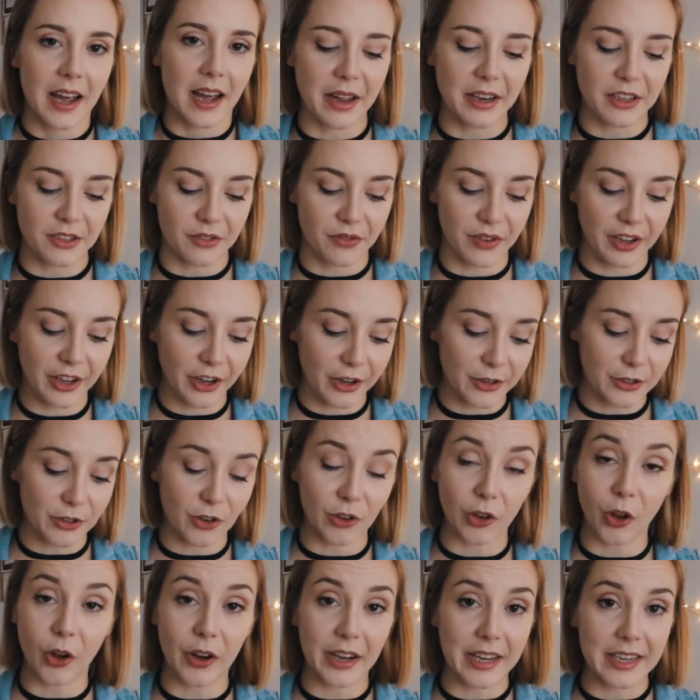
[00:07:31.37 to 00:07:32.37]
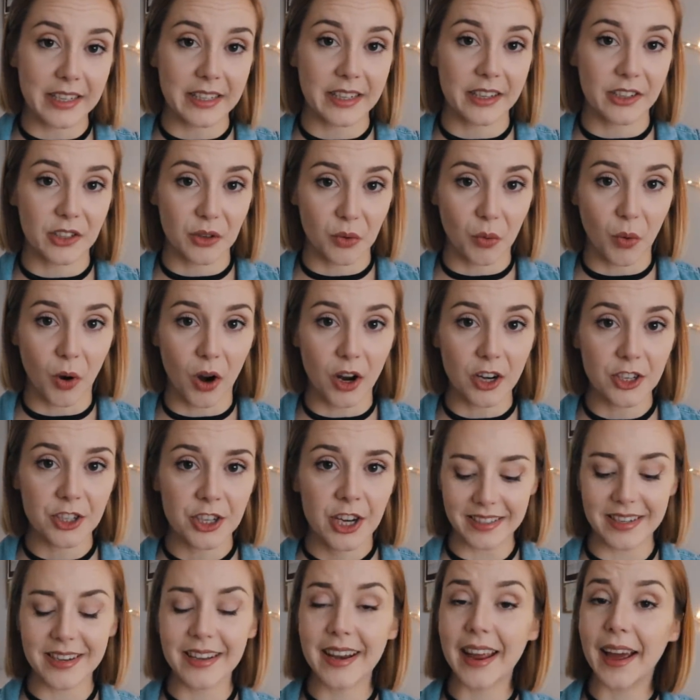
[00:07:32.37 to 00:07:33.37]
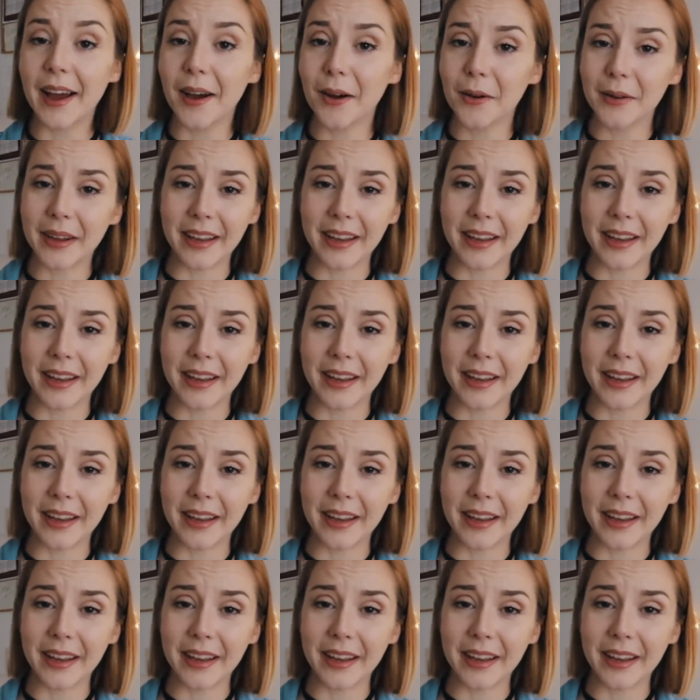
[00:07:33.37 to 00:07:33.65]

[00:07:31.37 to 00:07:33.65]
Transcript: and videos are a lot easier to watch. Now